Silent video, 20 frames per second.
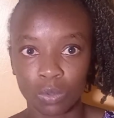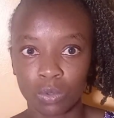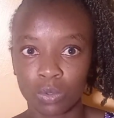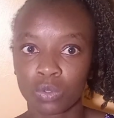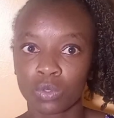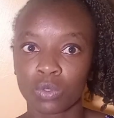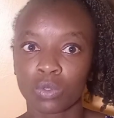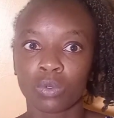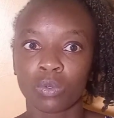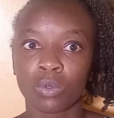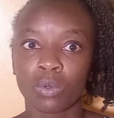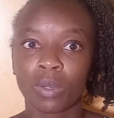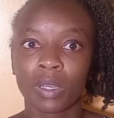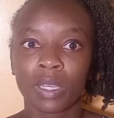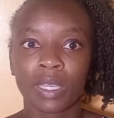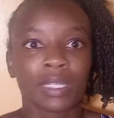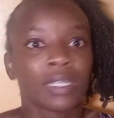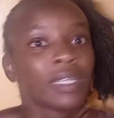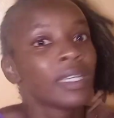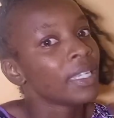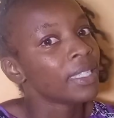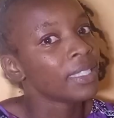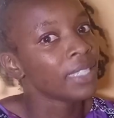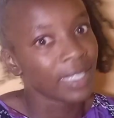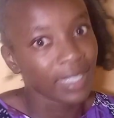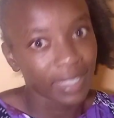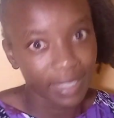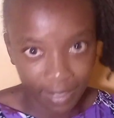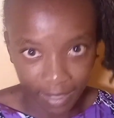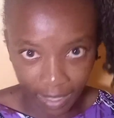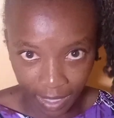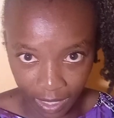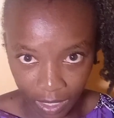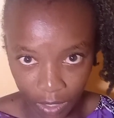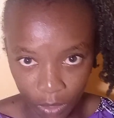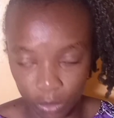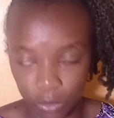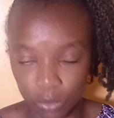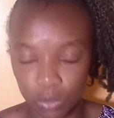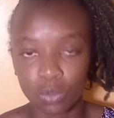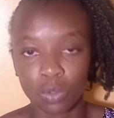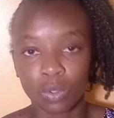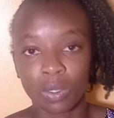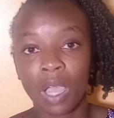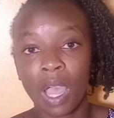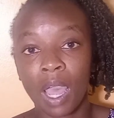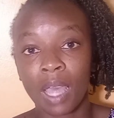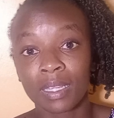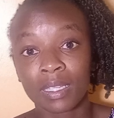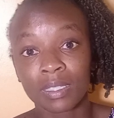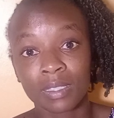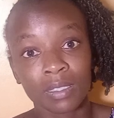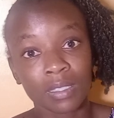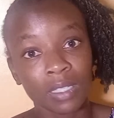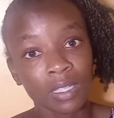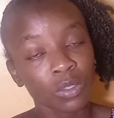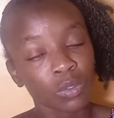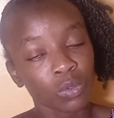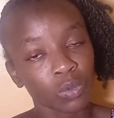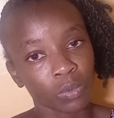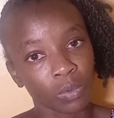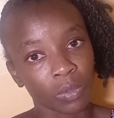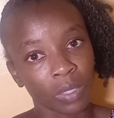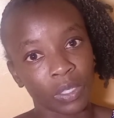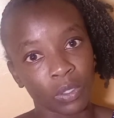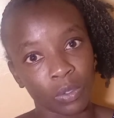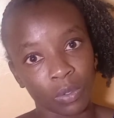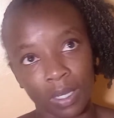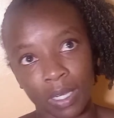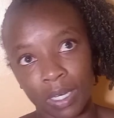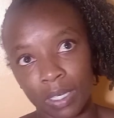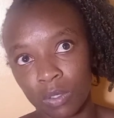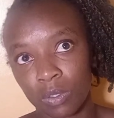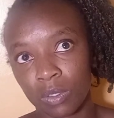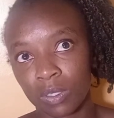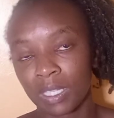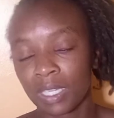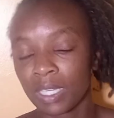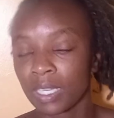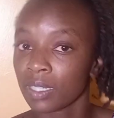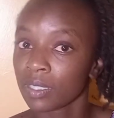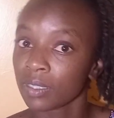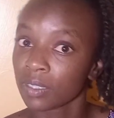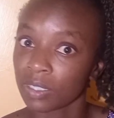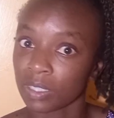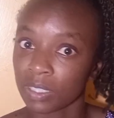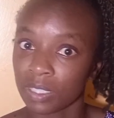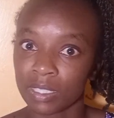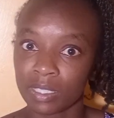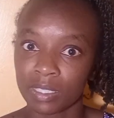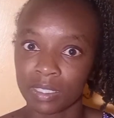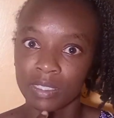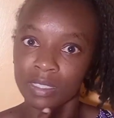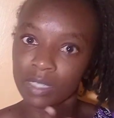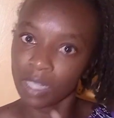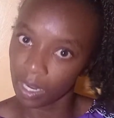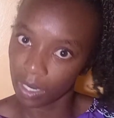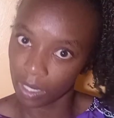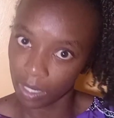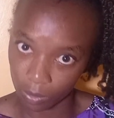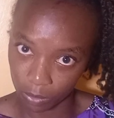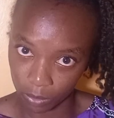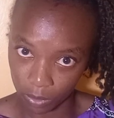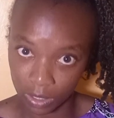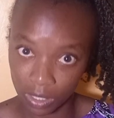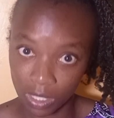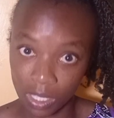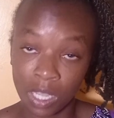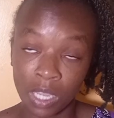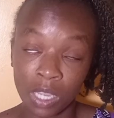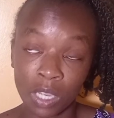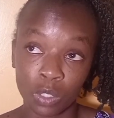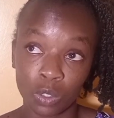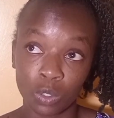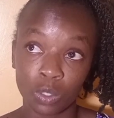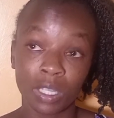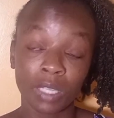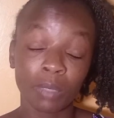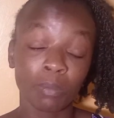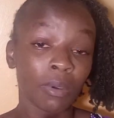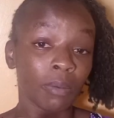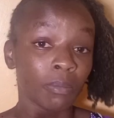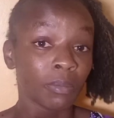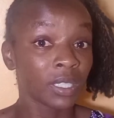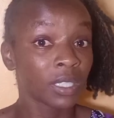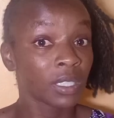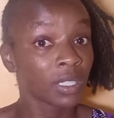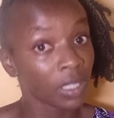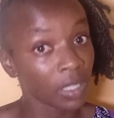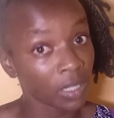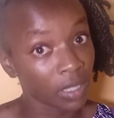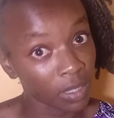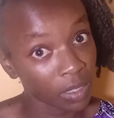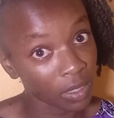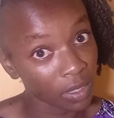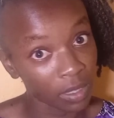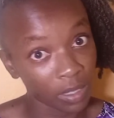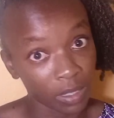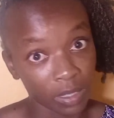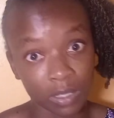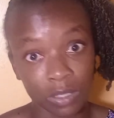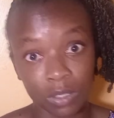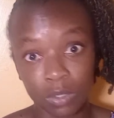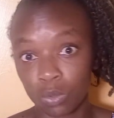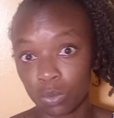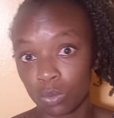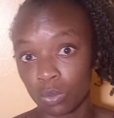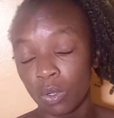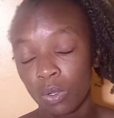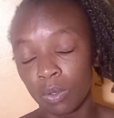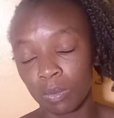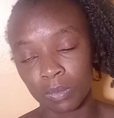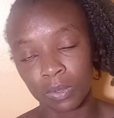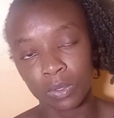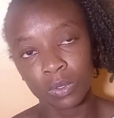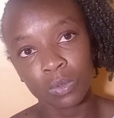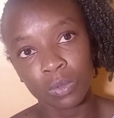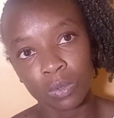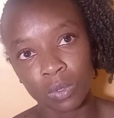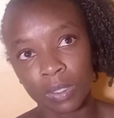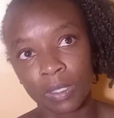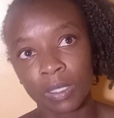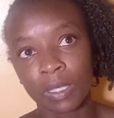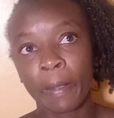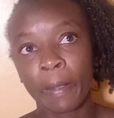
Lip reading: So in Kenya it's allowed. So at the state where you are or the country, is it allowed? Do they permit kids to homeschool?